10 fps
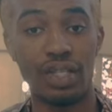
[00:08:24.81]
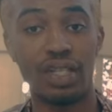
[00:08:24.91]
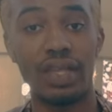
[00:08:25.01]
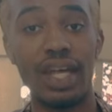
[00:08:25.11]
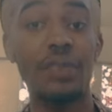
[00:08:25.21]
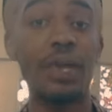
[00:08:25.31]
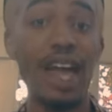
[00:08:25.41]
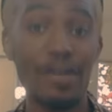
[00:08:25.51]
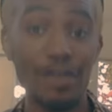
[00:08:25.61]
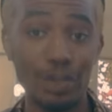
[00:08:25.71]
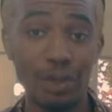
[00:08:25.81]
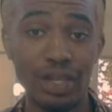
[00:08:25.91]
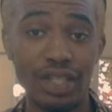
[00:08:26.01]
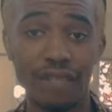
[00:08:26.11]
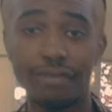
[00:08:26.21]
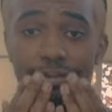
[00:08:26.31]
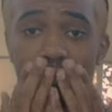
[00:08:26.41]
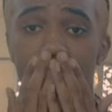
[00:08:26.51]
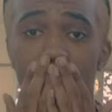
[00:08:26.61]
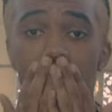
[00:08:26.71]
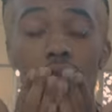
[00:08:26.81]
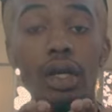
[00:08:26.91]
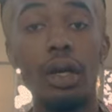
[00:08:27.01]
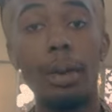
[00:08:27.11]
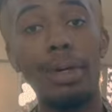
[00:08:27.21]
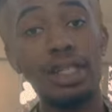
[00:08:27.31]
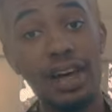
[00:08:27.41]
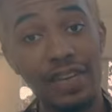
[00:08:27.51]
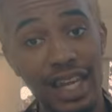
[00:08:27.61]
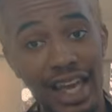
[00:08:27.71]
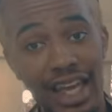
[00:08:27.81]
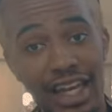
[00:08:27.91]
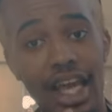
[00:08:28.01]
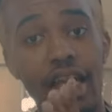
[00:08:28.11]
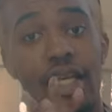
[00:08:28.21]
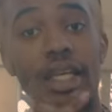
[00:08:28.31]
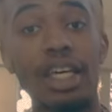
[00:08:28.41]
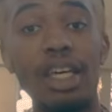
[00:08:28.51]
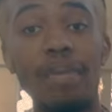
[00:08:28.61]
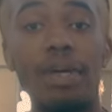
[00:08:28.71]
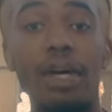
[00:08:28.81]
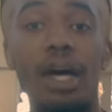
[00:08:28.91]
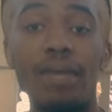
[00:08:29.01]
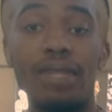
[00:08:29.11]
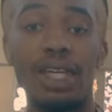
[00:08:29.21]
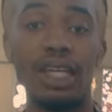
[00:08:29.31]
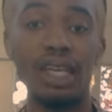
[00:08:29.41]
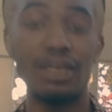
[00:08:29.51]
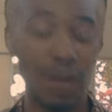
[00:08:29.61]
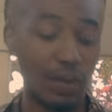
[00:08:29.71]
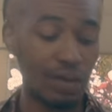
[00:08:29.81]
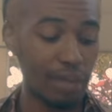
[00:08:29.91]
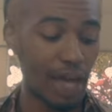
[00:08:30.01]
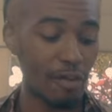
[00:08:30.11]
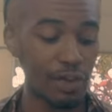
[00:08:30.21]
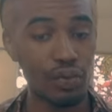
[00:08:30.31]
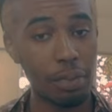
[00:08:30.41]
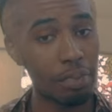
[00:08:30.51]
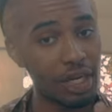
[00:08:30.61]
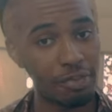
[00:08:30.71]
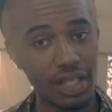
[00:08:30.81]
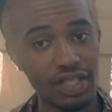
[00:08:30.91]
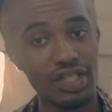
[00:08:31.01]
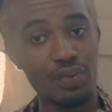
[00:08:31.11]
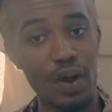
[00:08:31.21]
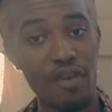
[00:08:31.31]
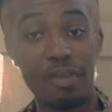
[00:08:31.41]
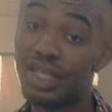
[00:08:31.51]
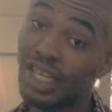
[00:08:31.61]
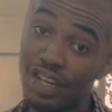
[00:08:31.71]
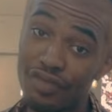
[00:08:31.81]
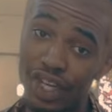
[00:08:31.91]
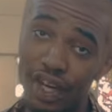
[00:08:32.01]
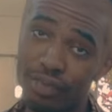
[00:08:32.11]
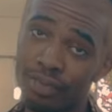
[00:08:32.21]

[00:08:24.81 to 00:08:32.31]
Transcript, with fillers: So that's what I have for Taurus. Much love and light. Keep updated. Keep following me. I'll be doing mid-month as well for my second video.